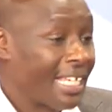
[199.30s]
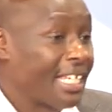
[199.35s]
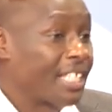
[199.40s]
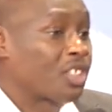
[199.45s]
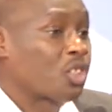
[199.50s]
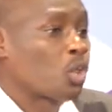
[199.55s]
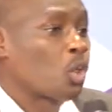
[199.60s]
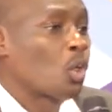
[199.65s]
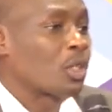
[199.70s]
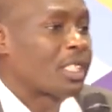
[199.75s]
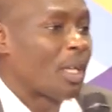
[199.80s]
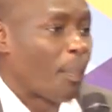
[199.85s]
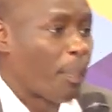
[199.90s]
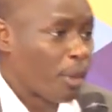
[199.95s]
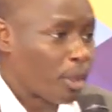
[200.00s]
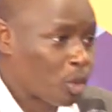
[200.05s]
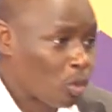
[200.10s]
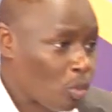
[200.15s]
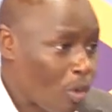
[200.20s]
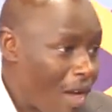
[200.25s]
is not
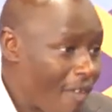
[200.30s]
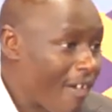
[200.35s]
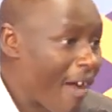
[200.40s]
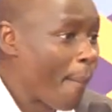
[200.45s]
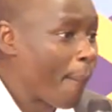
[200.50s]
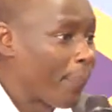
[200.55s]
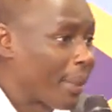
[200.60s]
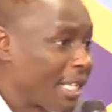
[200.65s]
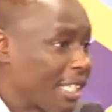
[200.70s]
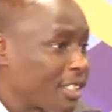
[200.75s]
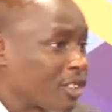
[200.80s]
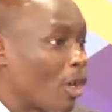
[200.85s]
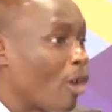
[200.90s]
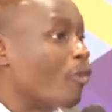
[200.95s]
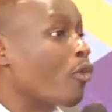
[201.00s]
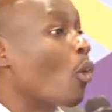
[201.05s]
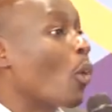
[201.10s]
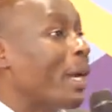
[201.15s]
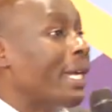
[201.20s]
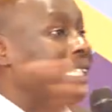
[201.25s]
supposed to have a place
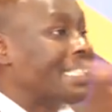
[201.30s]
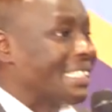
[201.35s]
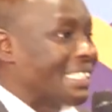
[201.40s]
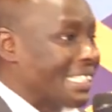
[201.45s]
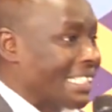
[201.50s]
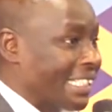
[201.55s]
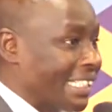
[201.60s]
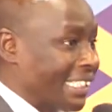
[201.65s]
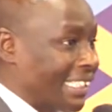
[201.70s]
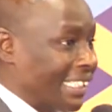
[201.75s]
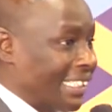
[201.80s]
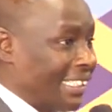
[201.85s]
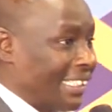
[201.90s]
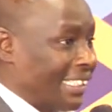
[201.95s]
of waiting.